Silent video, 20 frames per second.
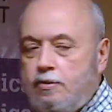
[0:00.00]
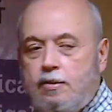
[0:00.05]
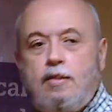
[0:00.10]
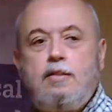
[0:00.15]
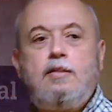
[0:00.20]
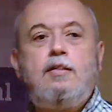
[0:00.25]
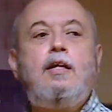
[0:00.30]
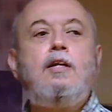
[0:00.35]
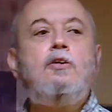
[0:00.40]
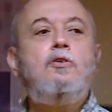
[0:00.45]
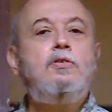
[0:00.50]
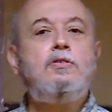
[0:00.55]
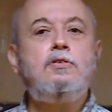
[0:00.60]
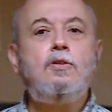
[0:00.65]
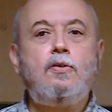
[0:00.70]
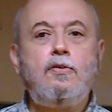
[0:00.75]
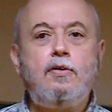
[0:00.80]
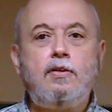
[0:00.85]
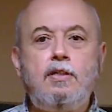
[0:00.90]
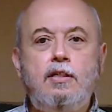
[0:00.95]
titanium
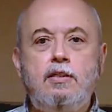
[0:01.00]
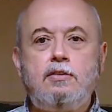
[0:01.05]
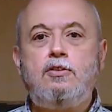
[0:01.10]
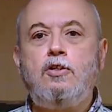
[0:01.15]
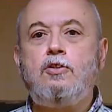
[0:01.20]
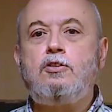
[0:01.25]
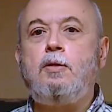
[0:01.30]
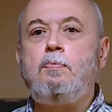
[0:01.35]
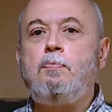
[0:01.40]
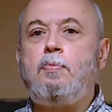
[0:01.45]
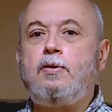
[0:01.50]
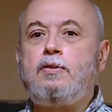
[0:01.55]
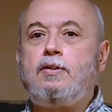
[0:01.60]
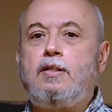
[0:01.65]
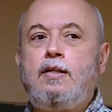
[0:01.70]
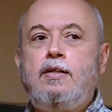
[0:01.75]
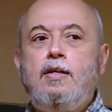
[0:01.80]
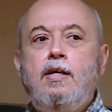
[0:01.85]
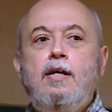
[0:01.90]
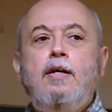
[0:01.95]
is not
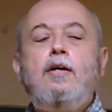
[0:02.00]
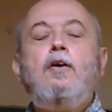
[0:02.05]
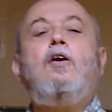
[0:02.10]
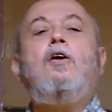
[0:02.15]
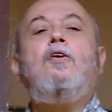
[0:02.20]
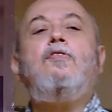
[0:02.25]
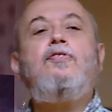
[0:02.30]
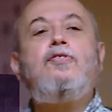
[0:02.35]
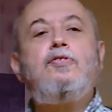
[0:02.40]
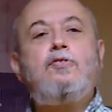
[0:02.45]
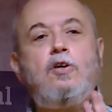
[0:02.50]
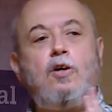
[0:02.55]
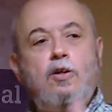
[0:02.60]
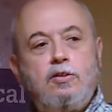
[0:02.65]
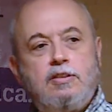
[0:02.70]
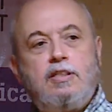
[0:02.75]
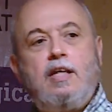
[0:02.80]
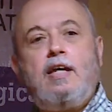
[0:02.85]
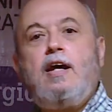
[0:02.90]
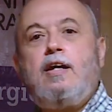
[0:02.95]
important. Of
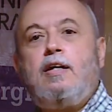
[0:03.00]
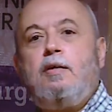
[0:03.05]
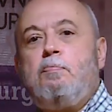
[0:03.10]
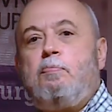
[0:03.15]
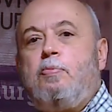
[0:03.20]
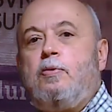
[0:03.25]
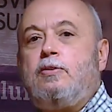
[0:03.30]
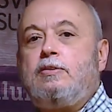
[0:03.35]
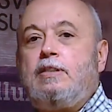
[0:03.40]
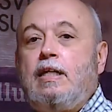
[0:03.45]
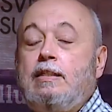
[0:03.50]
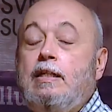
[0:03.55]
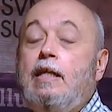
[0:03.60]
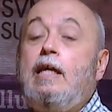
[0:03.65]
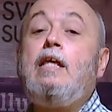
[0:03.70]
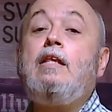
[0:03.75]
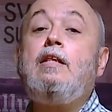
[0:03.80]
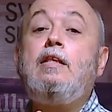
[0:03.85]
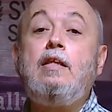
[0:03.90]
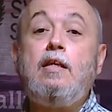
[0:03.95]
course they are important.
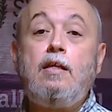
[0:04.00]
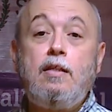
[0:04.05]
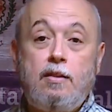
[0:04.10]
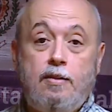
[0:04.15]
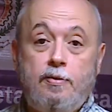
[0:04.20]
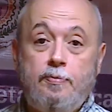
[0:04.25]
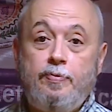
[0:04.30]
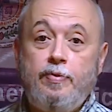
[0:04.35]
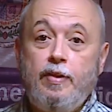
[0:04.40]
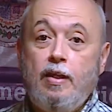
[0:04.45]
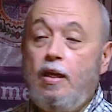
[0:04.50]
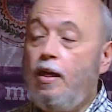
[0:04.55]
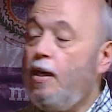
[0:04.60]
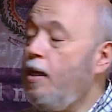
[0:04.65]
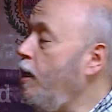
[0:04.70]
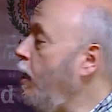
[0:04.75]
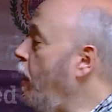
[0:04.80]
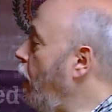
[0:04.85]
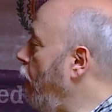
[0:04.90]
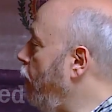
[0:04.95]
Indeed,
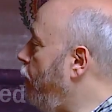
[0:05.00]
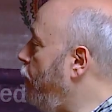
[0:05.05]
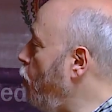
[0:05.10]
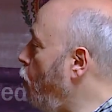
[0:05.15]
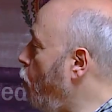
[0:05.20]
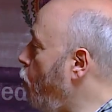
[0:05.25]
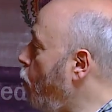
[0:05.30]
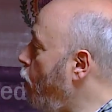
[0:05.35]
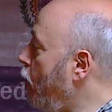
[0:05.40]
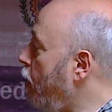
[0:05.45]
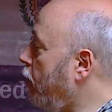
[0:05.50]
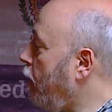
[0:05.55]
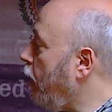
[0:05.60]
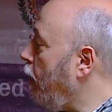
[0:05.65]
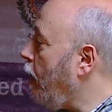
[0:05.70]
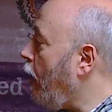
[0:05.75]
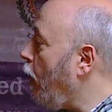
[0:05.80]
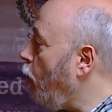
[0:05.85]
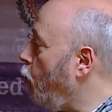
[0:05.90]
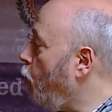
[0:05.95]
if you work
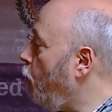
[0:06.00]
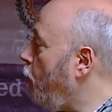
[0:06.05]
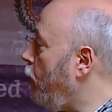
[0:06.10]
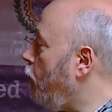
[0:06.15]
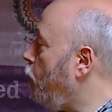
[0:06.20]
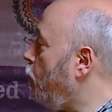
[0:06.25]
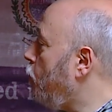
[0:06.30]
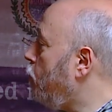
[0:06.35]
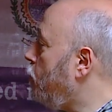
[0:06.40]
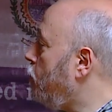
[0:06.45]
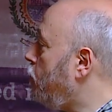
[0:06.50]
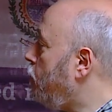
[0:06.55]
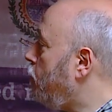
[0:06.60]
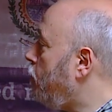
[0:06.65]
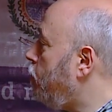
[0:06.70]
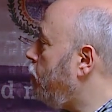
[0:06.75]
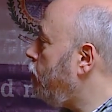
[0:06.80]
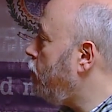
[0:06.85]
in aluminum,